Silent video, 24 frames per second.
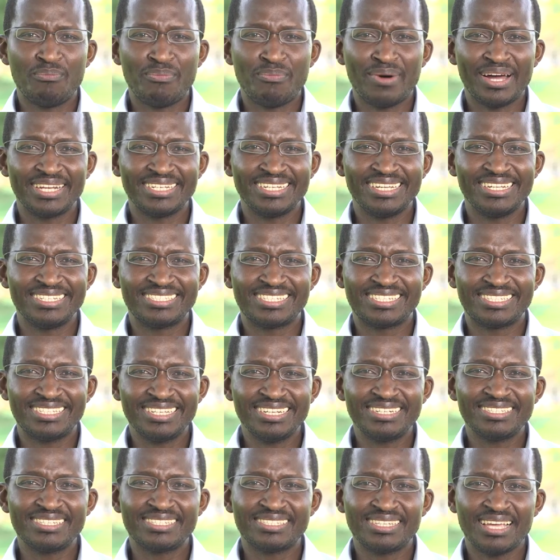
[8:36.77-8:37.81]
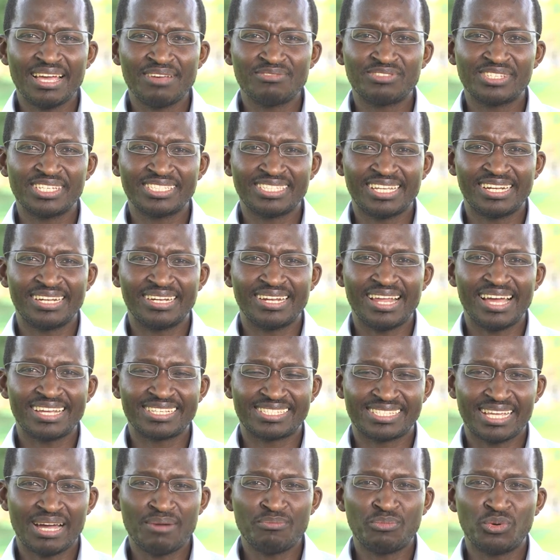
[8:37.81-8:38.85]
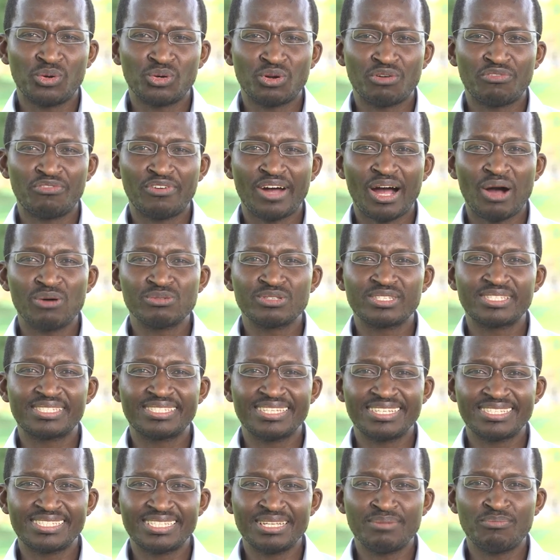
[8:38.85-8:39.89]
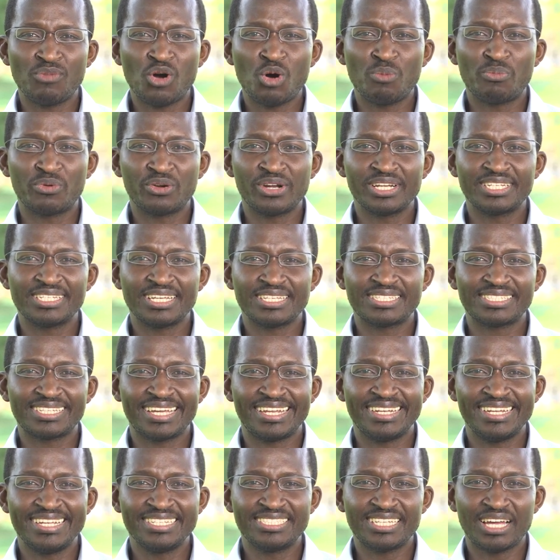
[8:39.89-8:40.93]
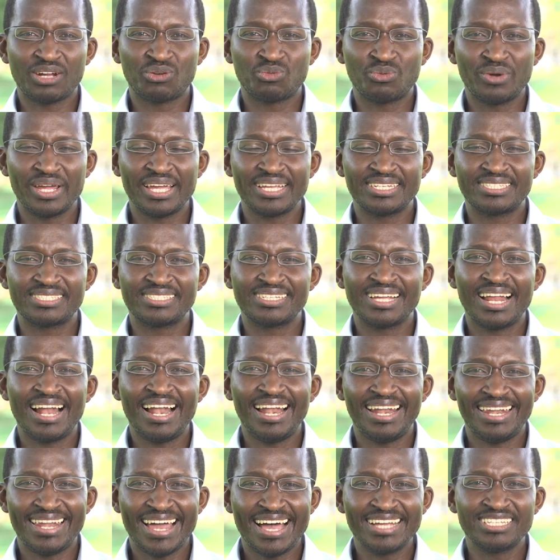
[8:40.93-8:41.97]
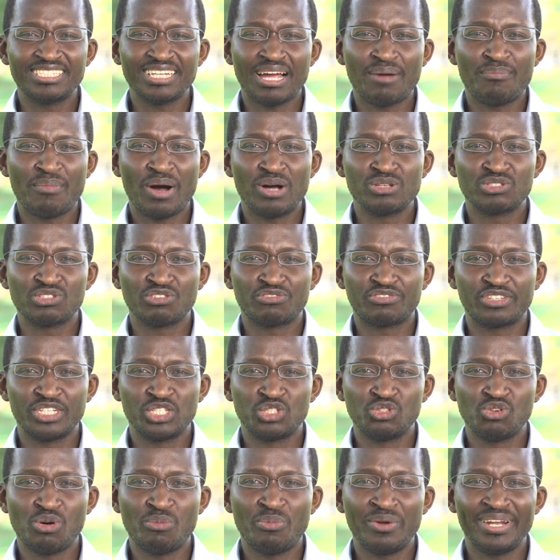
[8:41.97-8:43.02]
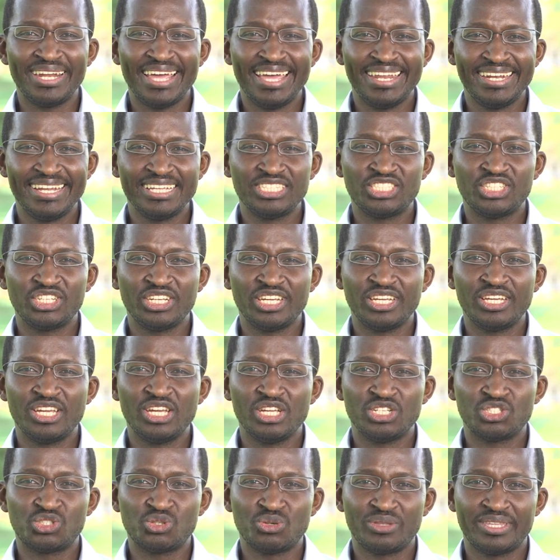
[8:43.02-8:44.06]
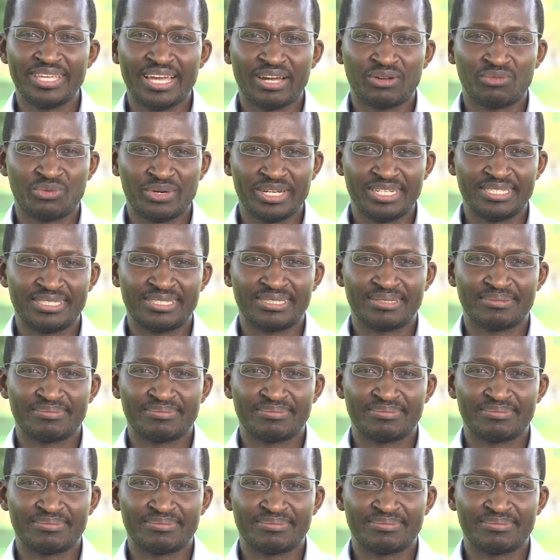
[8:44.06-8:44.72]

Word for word: but it still serves as an example of how system operators can integrate large amounts of renewable energy into their grid.